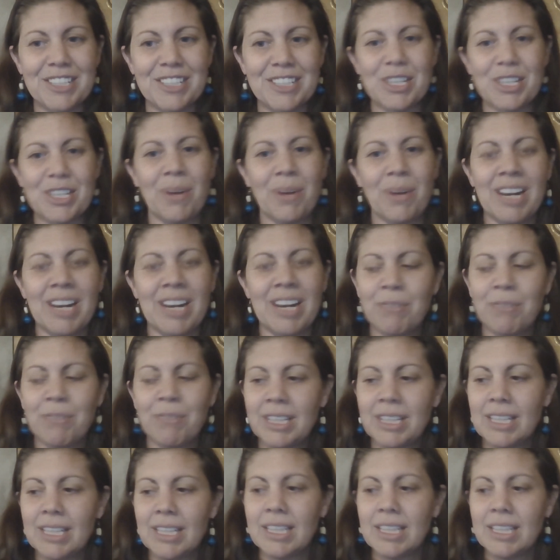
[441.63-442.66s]
So, and I
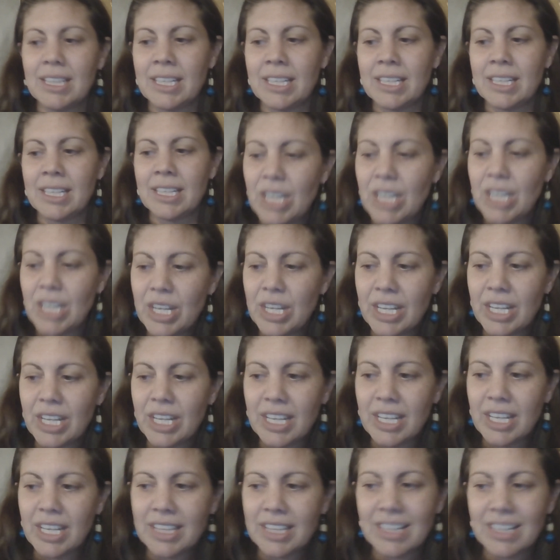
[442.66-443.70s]
really think the
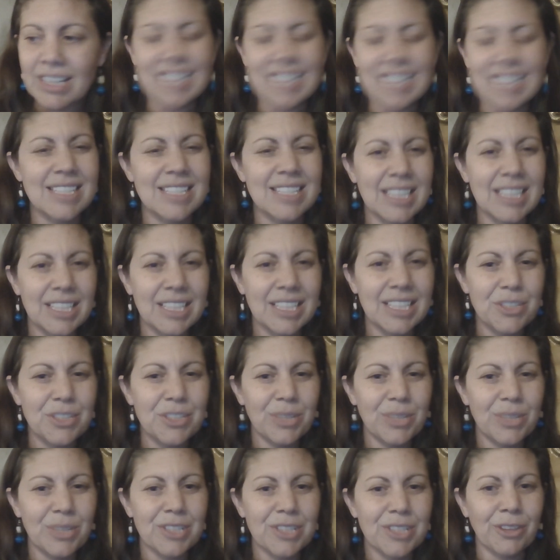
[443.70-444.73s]
lessons that these
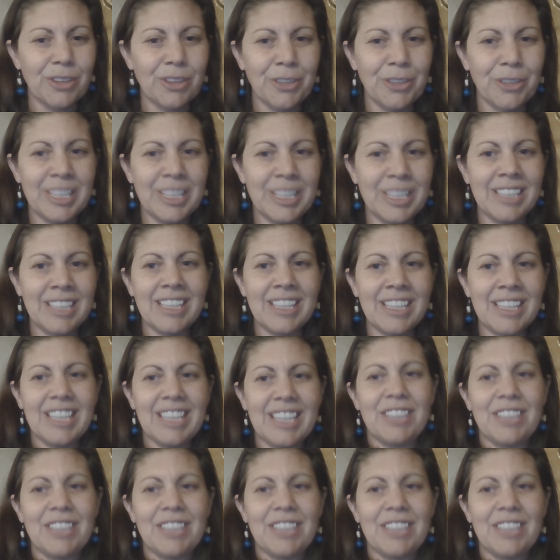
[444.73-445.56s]
students are learning,